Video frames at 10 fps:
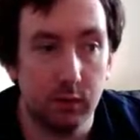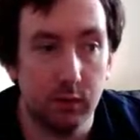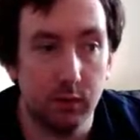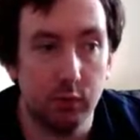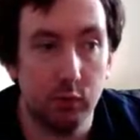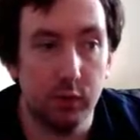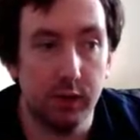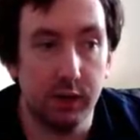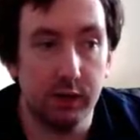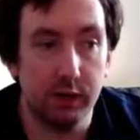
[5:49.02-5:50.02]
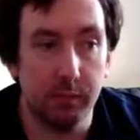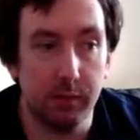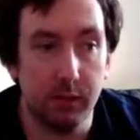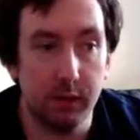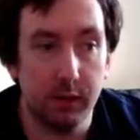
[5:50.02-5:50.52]
I've not really had to
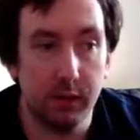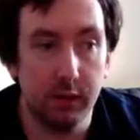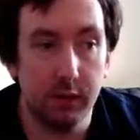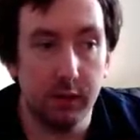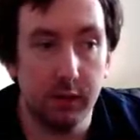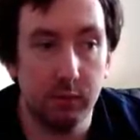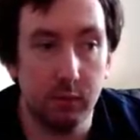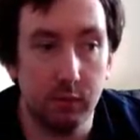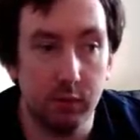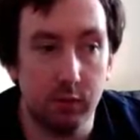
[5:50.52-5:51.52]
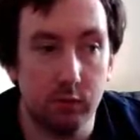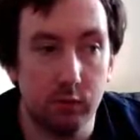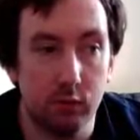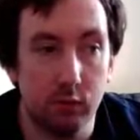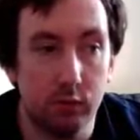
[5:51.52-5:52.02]
parry because I've
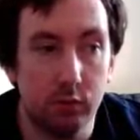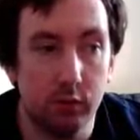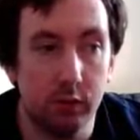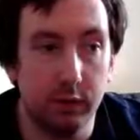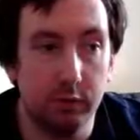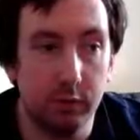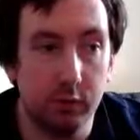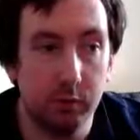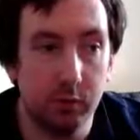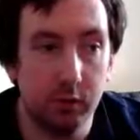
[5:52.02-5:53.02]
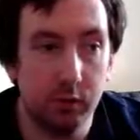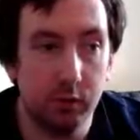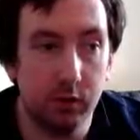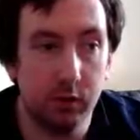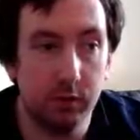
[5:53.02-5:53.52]
not fought any flesh pounds yet.